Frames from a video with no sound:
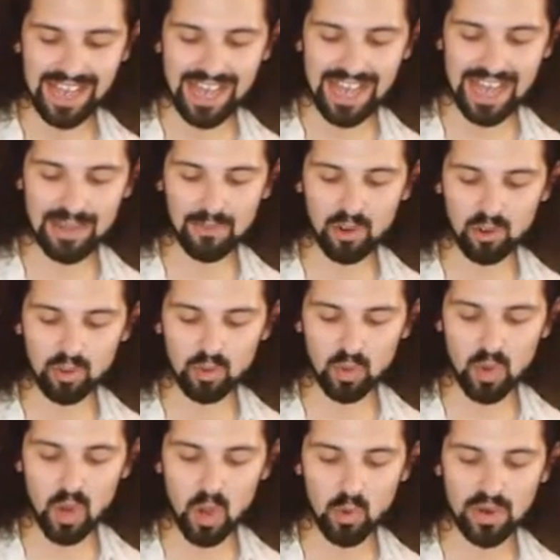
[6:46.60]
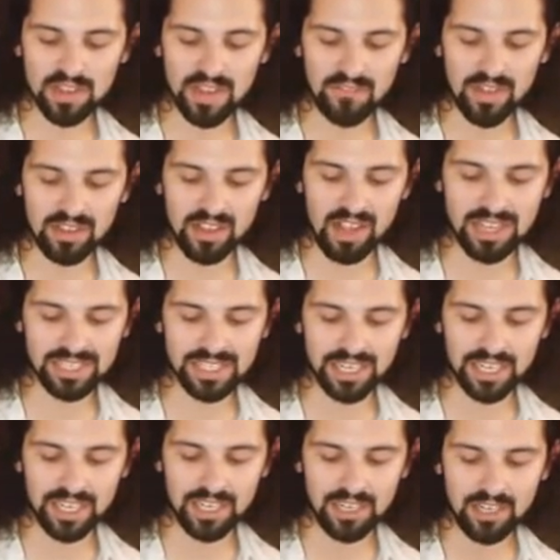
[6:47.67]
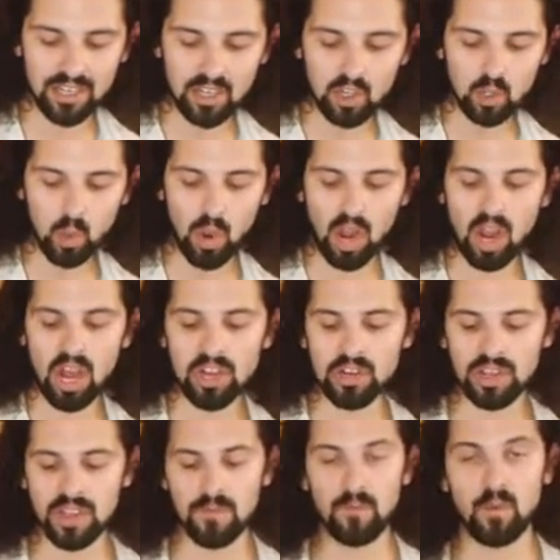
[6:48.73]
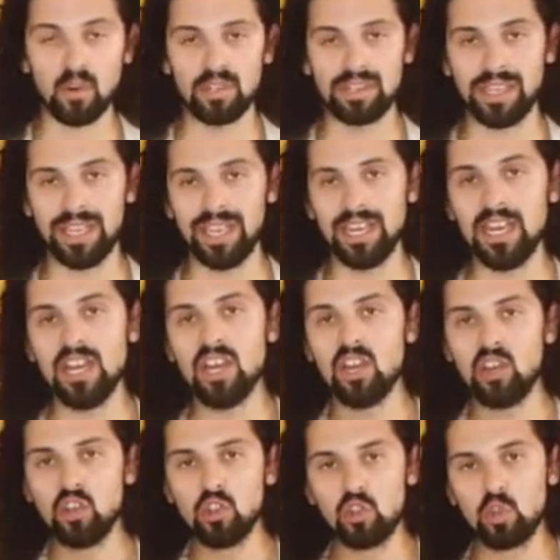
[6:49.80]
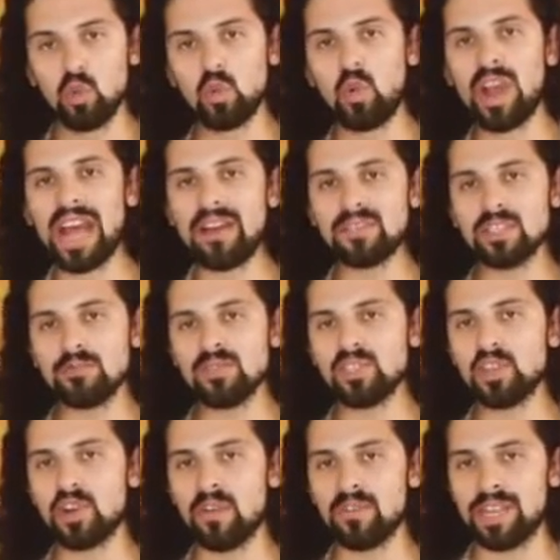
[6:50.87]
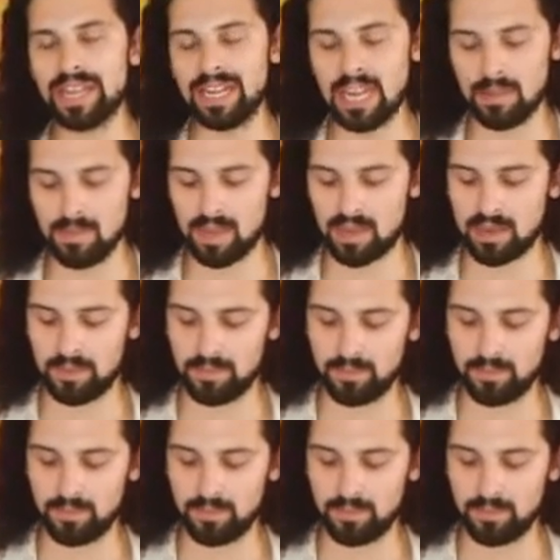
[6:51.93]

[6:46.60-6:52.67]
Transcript: I'm going to lower the velocity to 114 to have some sort of dynamic.